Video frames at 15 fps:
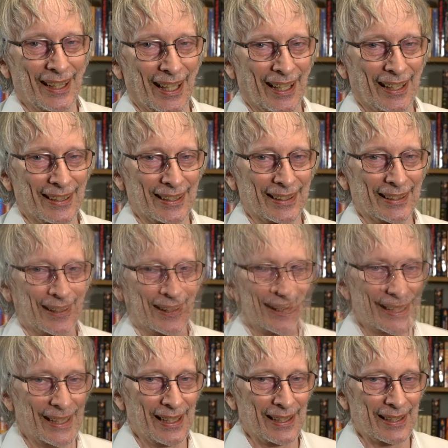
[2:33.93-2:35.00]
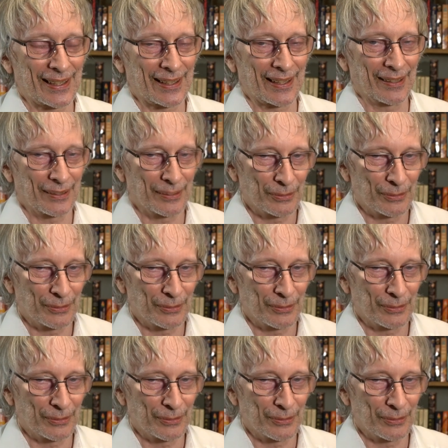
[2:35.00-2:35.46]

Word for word: and these